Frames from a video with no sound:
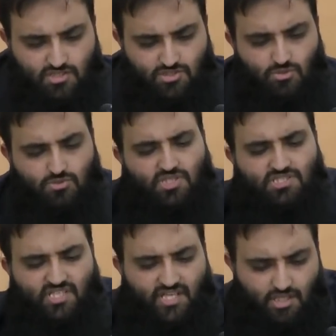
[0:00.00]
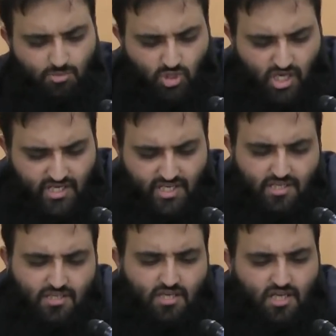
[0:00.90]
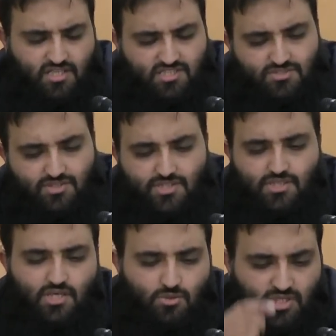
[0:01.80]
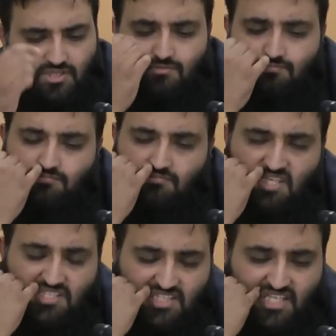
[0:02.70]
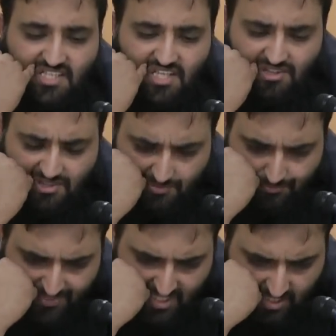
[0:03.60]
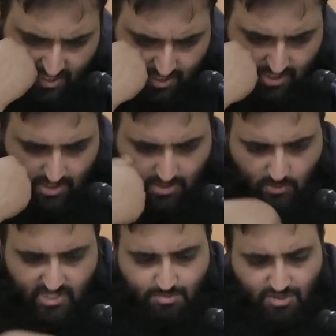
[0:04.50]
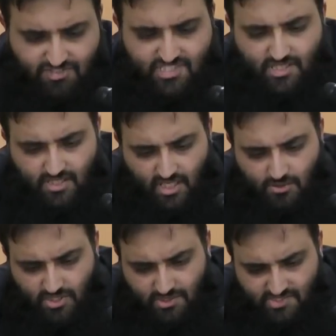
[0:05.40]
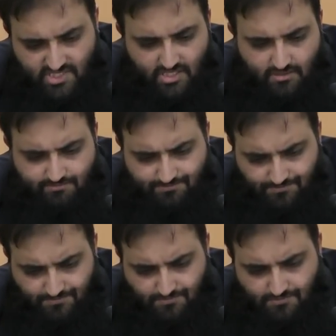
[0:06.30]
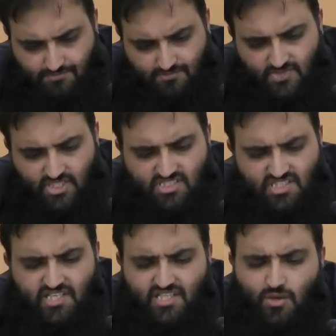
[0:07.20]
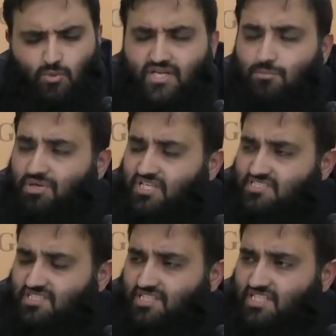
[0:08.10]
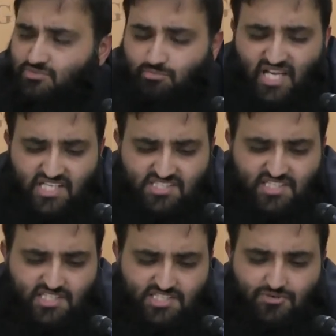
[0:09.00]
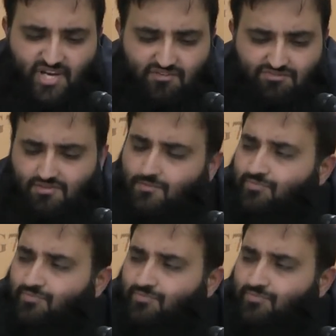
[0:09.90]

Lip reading: So in Sahih al-Bukhari, Anas radiallahu anhu has a hadith where the Prophet sallallahu alayhi wa sallam said that when a person is placed in his grave